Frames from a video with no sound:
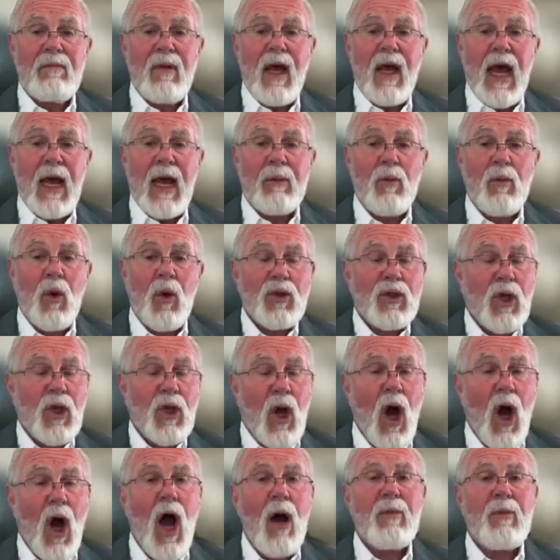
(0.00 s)
and most
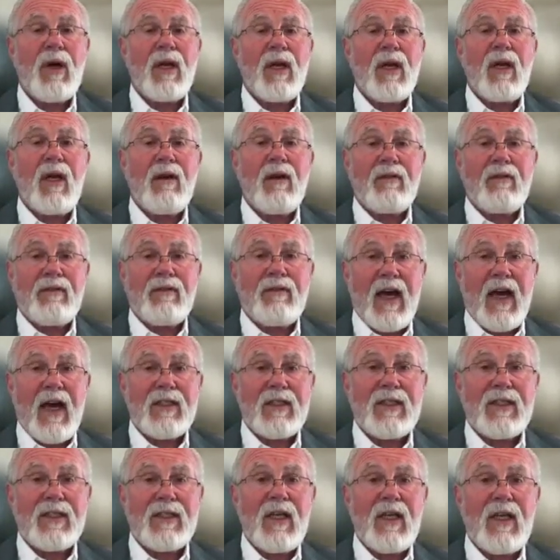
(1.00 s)
common
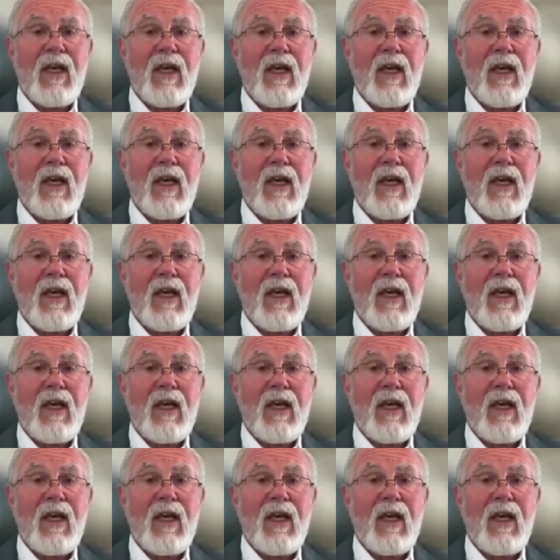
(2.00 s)
effects